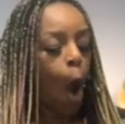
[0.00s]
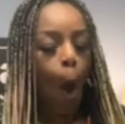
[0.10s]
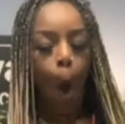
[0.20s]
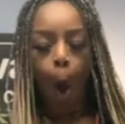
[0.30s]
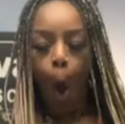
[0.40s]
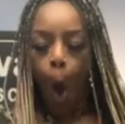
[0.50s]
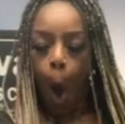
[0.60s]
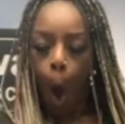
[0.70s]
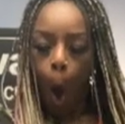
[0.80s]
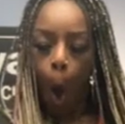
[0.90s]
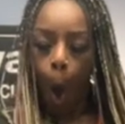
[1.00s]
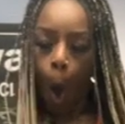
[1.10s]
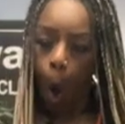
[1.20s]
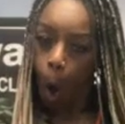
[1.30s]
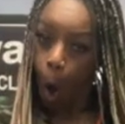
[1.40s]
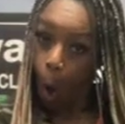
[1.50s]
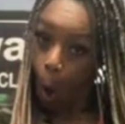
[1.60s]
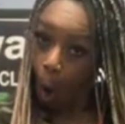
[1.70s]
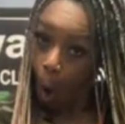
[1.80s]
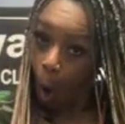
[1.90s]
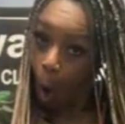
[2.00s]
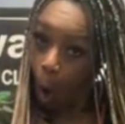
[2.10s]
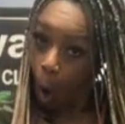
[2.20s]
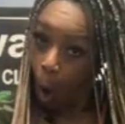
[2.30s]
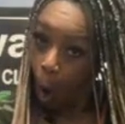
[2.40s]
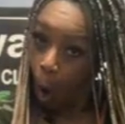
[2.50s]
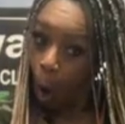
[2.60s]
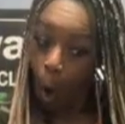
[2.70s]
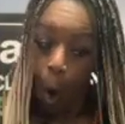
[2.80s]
No one is speaking in this clip.